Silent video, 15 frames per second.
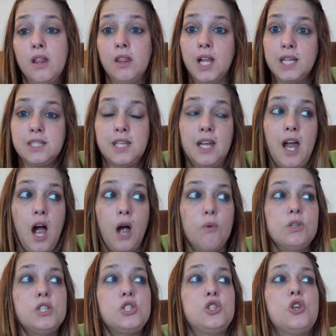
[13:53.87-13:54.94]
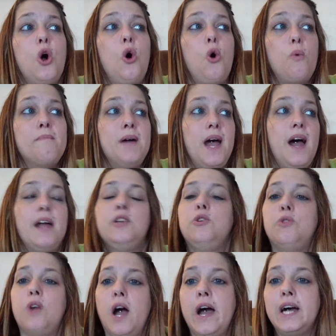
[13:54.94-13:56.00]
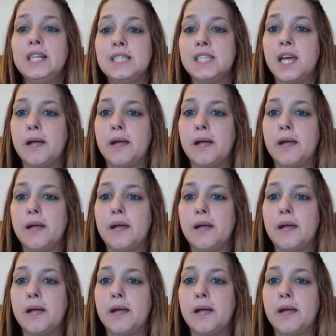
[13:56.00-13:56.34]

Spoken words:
Listen, I was so mad, you guys.